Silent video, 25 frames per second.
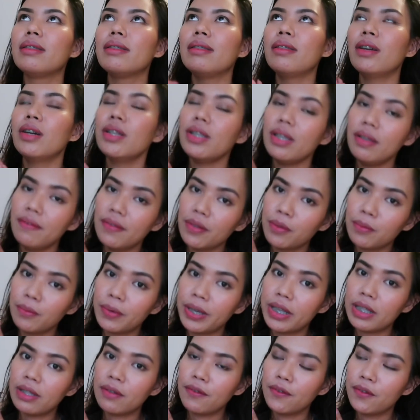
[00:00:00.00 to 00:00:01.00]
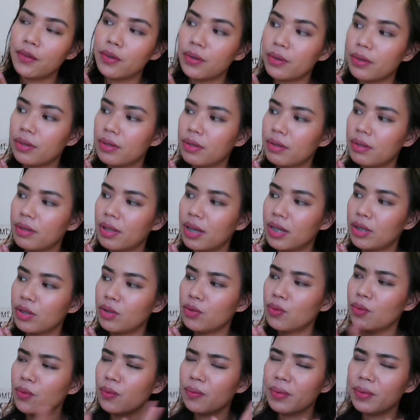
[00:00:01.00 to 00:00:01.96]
not even wait for that 2